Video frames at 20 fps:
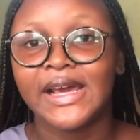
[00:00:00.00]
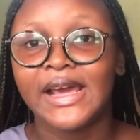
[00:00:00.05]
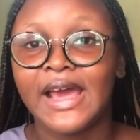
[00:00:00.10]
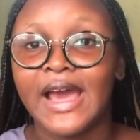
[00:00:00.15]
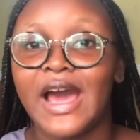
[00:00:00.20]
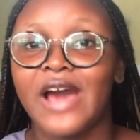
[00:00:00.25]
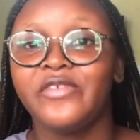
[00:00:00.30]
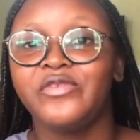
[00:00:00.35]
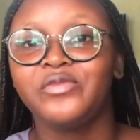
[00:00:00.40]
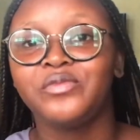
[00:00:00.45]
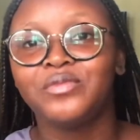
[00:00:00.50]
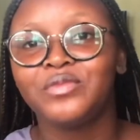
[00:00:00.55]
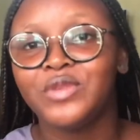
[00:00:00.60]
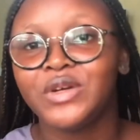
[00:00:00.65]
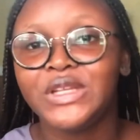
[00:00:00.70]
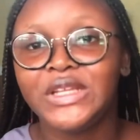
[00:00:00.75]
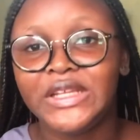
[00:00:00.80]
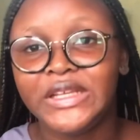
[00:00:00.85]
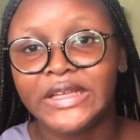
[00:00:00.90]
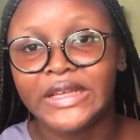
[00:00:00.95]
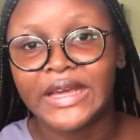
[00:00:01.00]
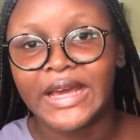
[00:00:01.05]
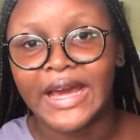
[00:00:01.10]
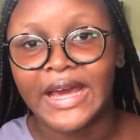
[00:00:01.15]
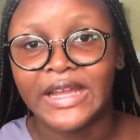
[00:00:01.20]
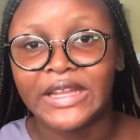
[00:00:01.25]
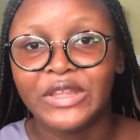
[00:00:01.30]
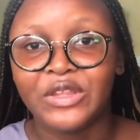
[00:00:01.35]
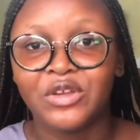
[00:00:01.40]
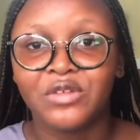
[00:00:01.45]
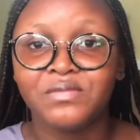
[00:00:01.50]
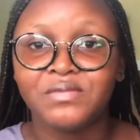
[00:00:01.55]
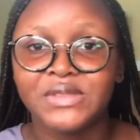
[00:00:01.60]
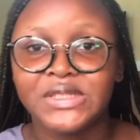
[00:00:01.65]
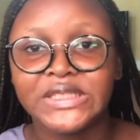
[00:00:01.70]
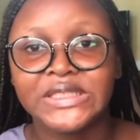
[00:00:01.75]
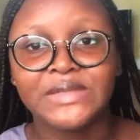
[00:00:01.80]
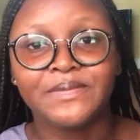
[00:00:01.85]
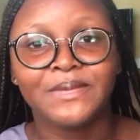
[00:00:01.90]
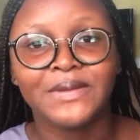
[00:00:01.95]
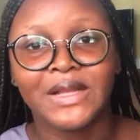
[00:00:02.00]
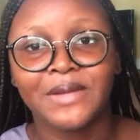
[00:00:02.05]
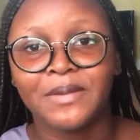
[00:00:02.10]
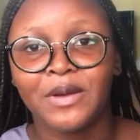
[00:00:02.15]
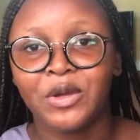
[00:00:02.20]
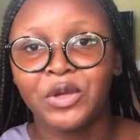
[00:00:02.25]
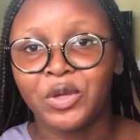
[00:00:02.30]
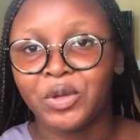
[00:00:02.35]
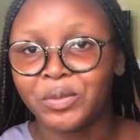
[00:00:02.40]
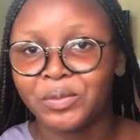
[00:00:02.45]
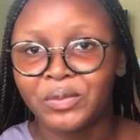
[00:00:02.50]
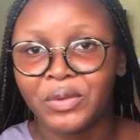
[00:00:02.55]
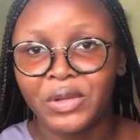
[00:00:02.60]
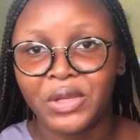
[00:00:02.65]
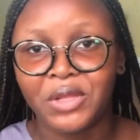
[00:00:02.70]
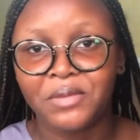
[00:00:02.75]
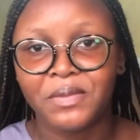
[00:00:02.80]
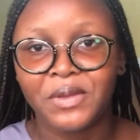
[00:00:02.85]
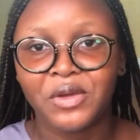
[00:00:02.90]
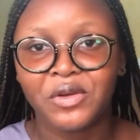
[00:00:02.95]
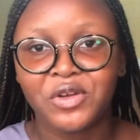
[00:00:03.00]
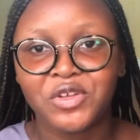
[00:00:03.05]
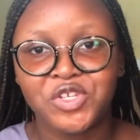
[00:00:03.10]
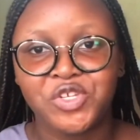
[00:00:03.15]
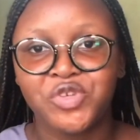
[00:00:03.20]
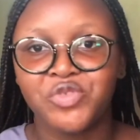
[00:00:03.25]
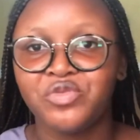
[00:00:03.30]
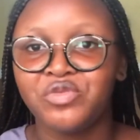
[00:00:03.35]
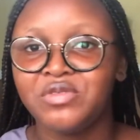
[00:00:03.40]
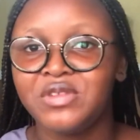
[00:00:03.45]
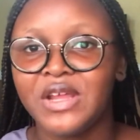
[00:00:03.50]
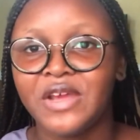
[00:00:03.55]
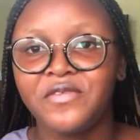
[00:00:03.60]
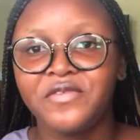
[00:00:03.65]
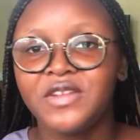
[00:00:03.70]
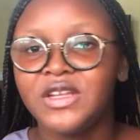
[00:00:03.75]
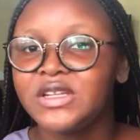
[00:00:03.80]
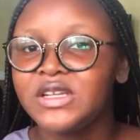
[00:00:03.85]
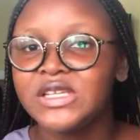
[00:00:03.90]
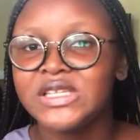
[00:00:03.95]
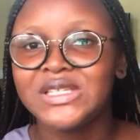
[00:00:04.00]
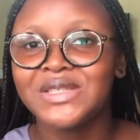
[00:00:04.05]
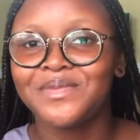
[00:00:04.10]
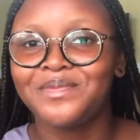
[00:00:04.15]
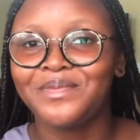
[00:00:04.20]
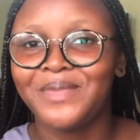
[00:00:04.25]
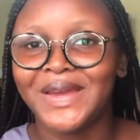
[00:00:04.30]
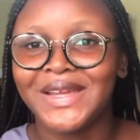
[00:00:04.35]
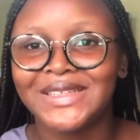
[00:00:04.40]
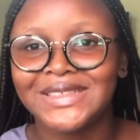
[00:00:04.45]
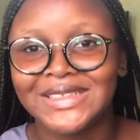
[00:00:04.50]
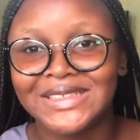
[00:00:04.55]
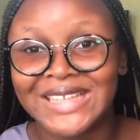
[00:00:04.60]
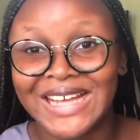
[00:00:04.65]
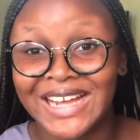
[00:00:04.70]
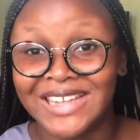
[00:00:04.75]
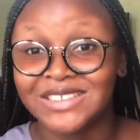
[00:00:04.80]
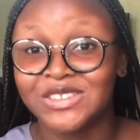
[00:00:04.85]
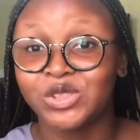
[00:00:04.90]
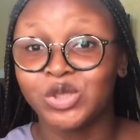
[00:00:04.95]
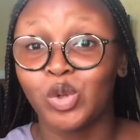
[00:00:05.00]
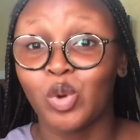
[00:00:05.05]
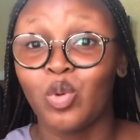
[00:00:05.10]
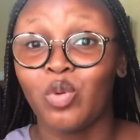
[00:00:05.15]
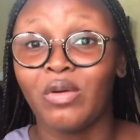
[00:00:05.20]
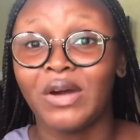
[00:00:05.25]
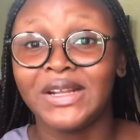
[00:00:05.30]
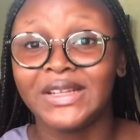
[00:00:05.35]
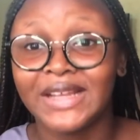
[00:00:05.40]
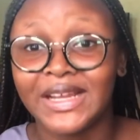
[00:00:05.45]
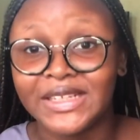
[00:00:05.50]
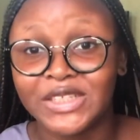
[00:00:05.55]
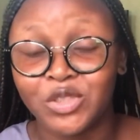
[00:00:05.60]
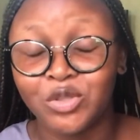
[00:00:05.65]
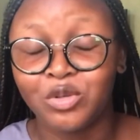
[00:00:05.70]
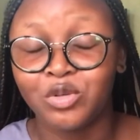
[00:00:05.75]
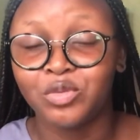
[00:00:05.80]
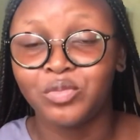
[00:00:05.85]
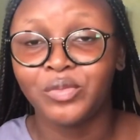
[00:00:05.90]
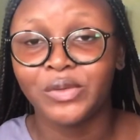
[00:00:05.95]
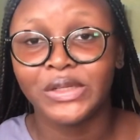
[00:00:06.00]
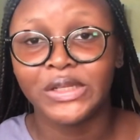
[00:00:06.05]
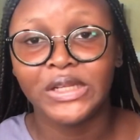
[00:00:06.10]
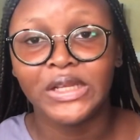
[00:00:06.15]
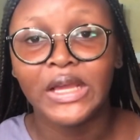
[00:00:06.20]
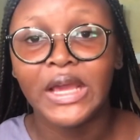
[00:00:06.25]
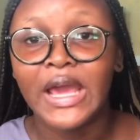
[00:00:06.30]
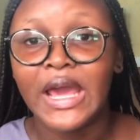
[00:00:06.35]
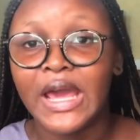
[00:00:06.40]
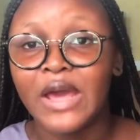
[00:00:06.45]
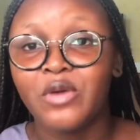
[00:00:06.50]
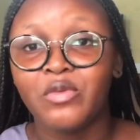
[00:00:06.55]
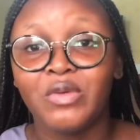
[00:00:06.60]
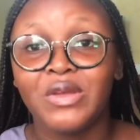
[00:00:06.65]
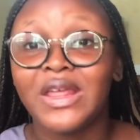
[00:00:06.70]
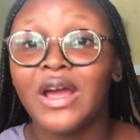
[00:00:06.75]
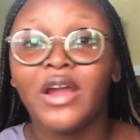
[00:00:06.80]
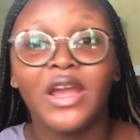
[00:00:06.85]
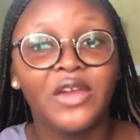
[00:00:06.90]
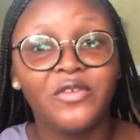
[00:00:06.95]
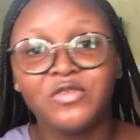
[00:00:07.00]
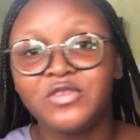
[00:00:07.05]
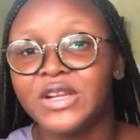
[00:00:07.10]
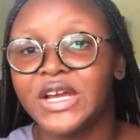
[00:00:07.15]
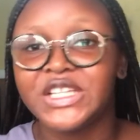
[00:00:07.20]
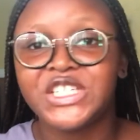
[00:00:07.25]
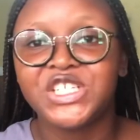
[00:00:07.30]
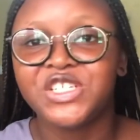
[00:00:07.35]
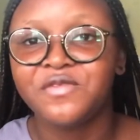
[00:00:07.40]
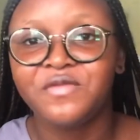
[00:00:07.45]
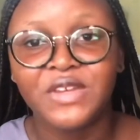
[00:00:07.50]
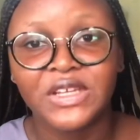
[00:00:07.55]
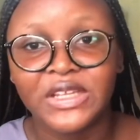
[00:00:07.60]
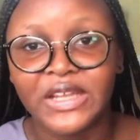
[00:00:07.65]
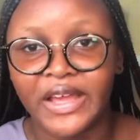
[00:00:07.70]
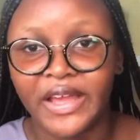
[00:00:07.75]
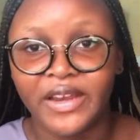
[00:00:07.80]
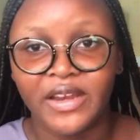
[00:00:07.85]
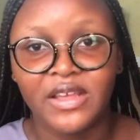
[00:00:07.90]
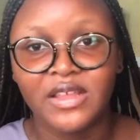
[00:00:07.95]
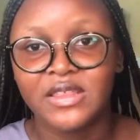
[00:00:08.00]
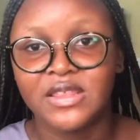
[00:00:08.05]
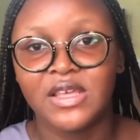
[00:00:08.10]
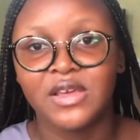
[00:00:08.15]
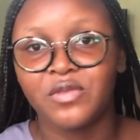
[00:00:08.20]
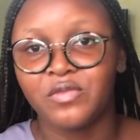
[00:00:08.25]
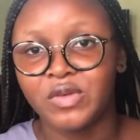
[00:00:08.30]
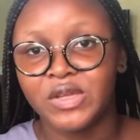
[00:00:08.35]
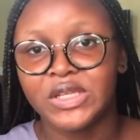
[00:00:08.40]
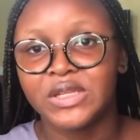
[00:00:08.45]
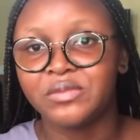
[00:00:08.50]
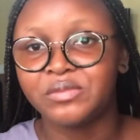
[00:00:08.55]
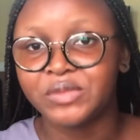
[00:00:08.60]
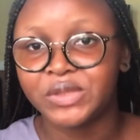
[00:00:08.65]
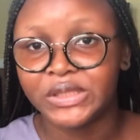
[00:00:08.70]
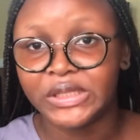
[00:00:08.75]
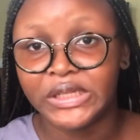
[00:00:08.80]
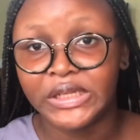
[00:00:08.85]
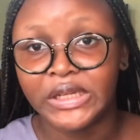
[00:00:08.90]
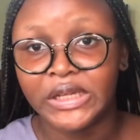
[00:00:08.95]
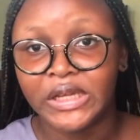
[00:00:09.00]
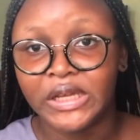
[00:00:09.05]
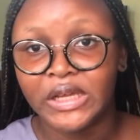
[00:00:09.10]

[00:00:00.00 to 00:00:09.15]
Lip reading: have money and not be disciplined about your money, because you definitely spend it and squander the whole money without even achieving anything with the money.